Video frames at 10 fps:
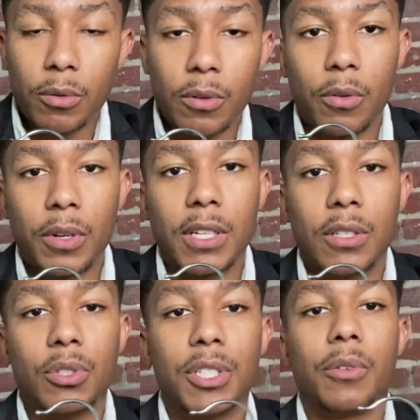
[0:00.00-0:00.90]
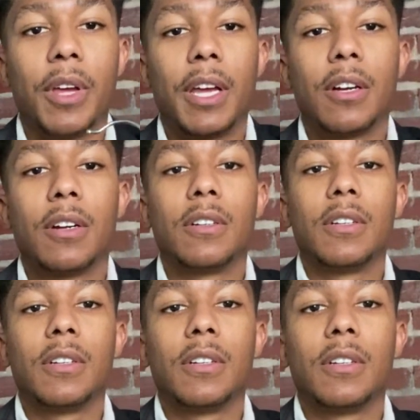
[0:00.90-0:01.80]
on an Indochino hanger
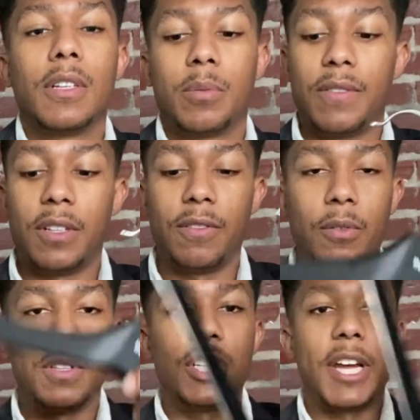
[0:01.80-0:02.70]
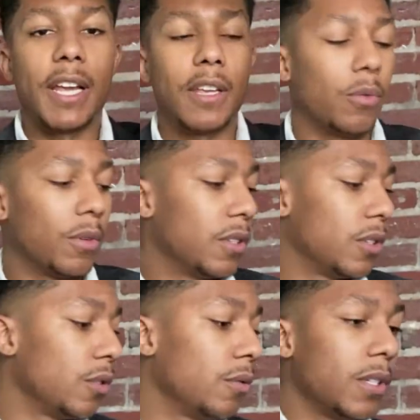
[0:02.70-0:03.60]
specifically for the jacket or the
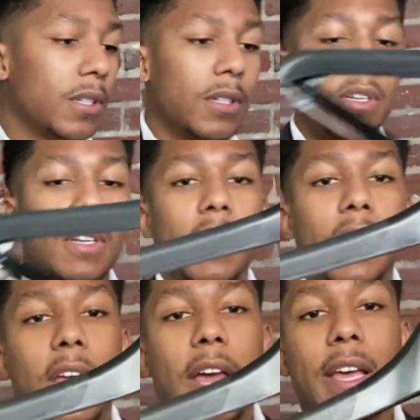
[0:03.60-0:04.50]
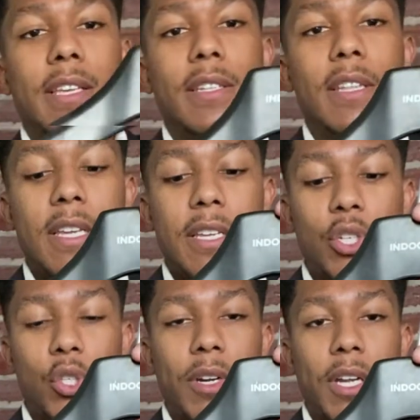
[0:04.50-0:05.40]
suit. It has the
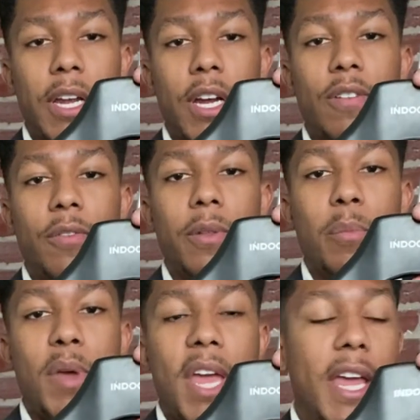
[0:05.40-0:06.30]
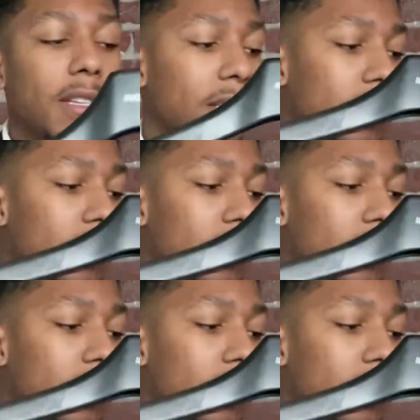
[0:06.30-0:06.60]
string here for the pants.